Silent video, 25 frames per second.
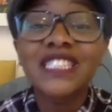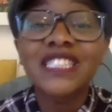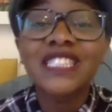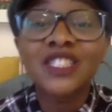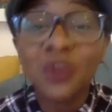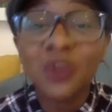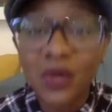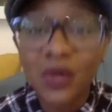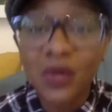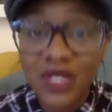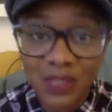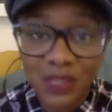
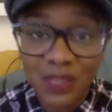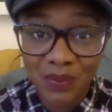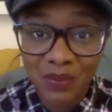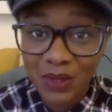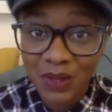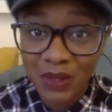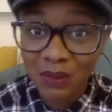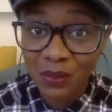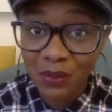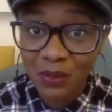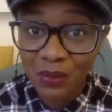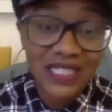talk to
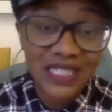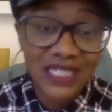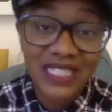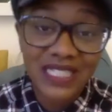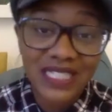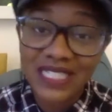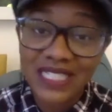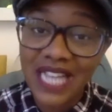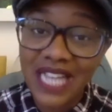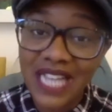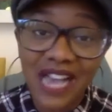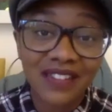people and
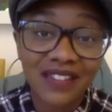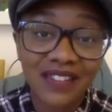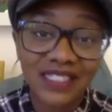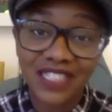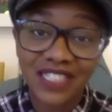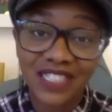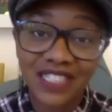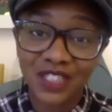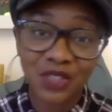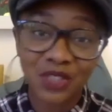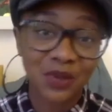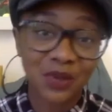see how
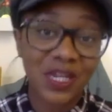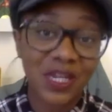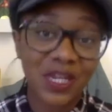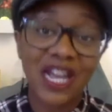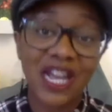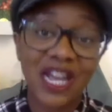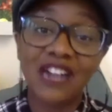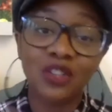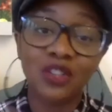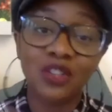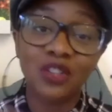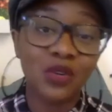they're doing,
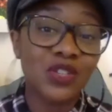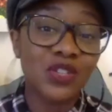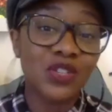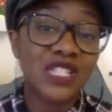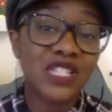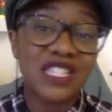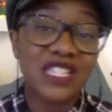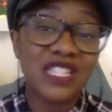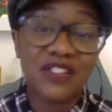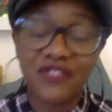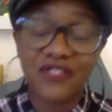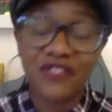how the course
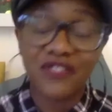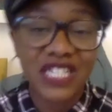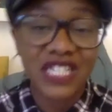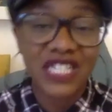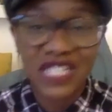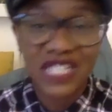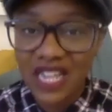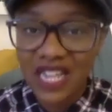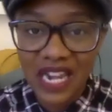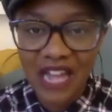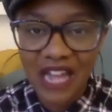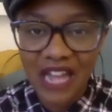is
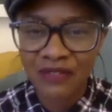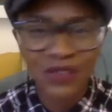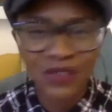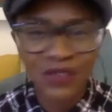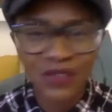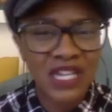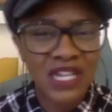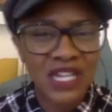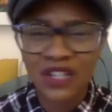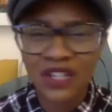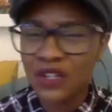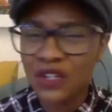affecting their life,
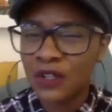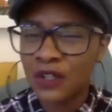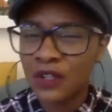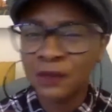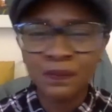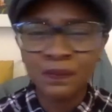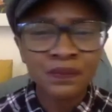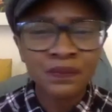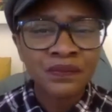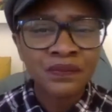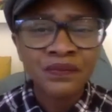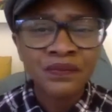because I know
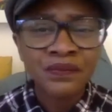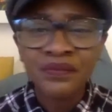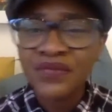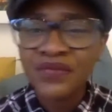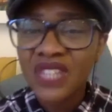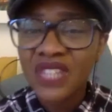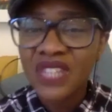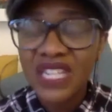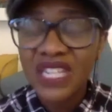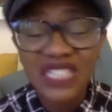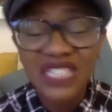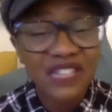
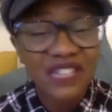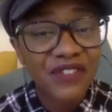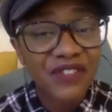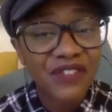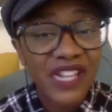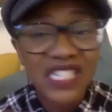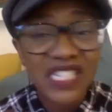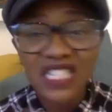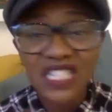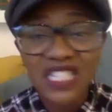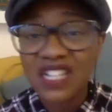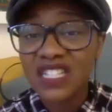it's
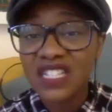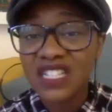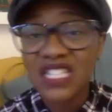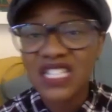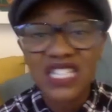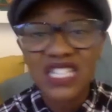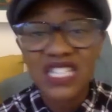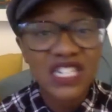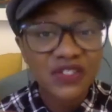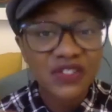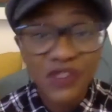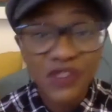affecting us in
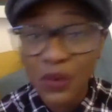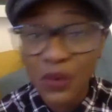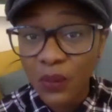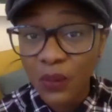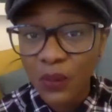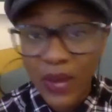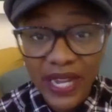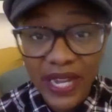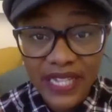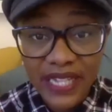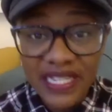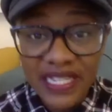different
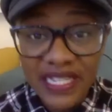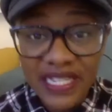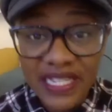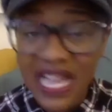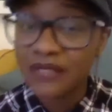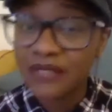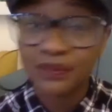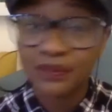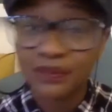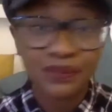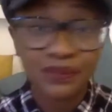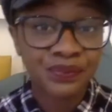ways.
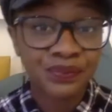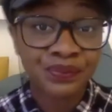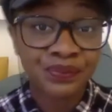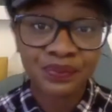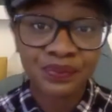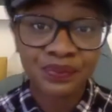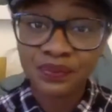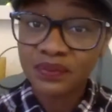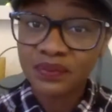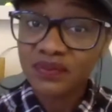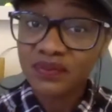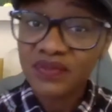And
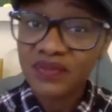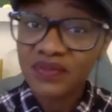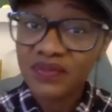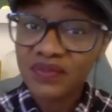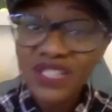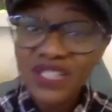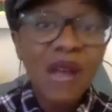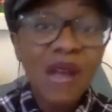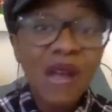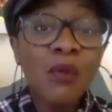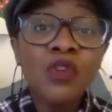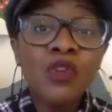
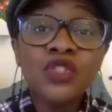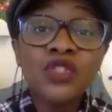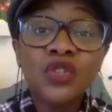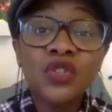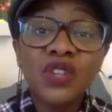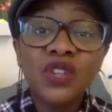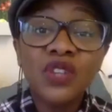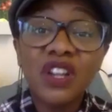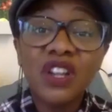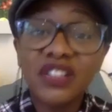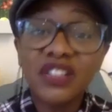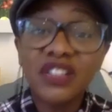I'm
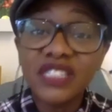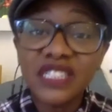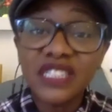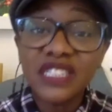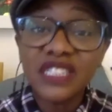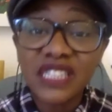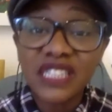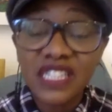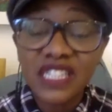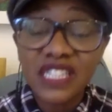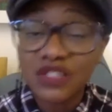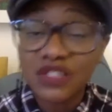also learning
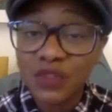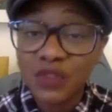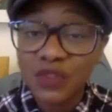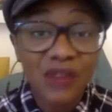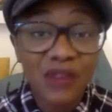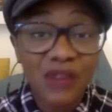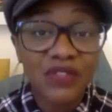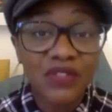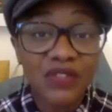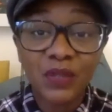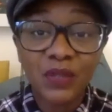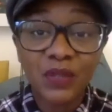things from
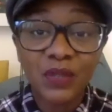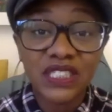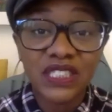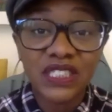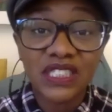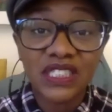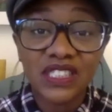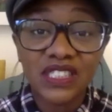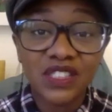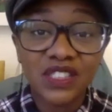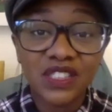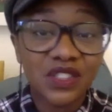everybody,
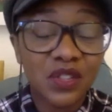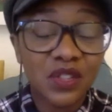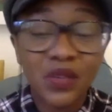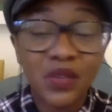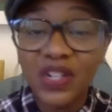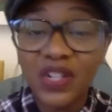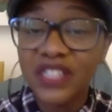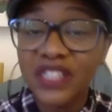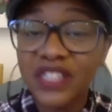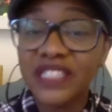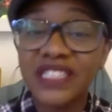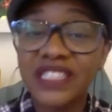
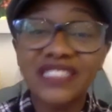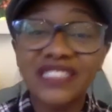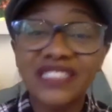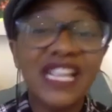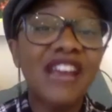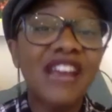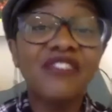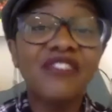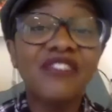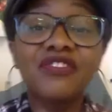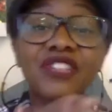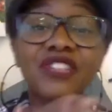learning things.
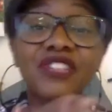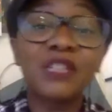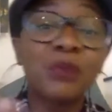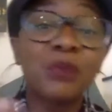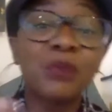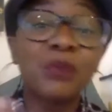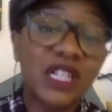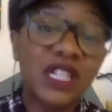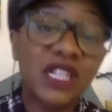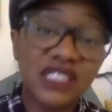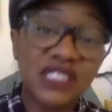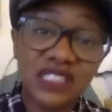Every
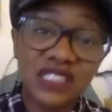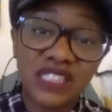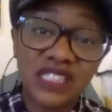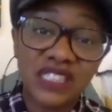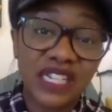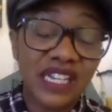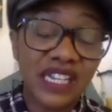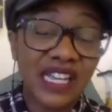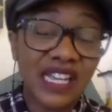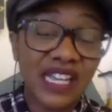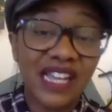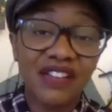person that
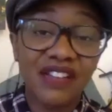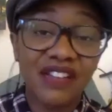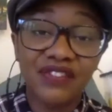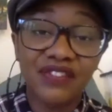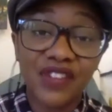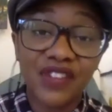I have